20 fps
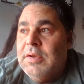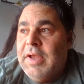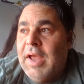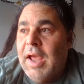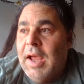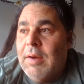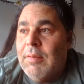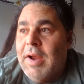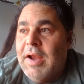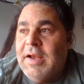
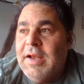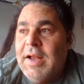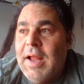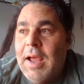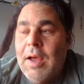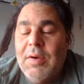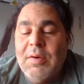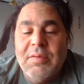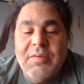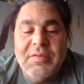Okay, right
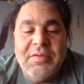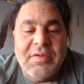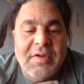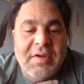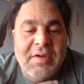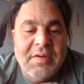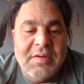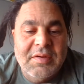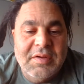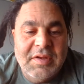now
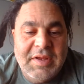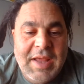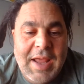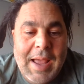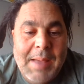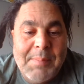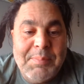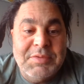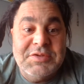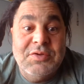the
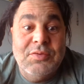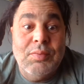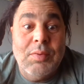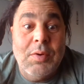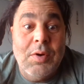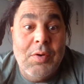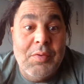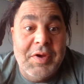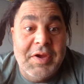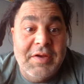gap is
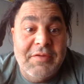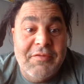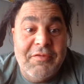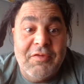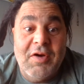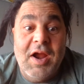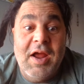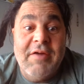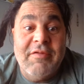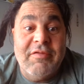growing
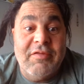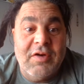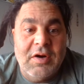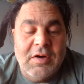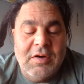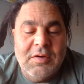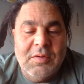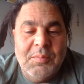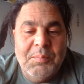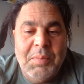
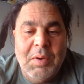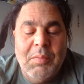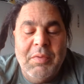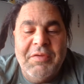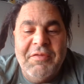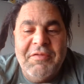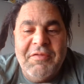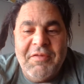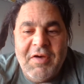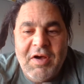forever, but
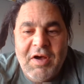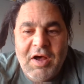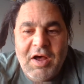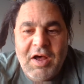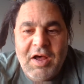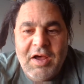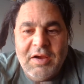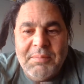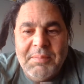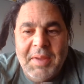with
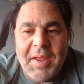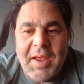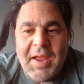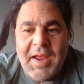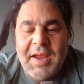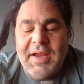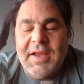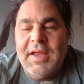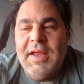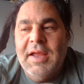Fog
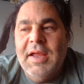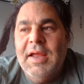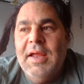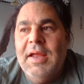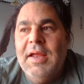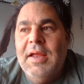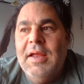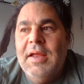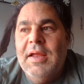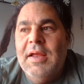Bank,
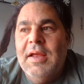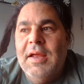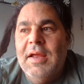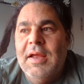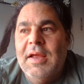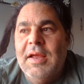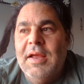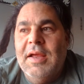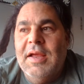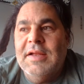
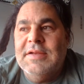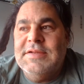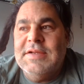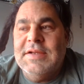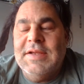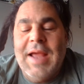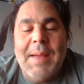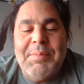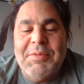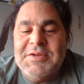it's
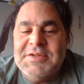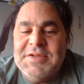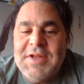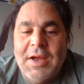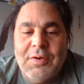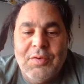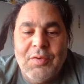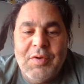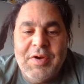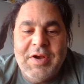a gap that's
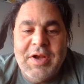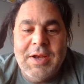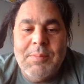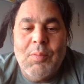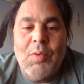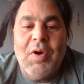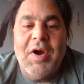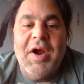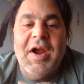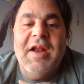not growing
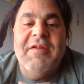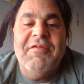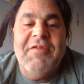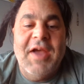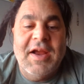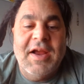anymore, and in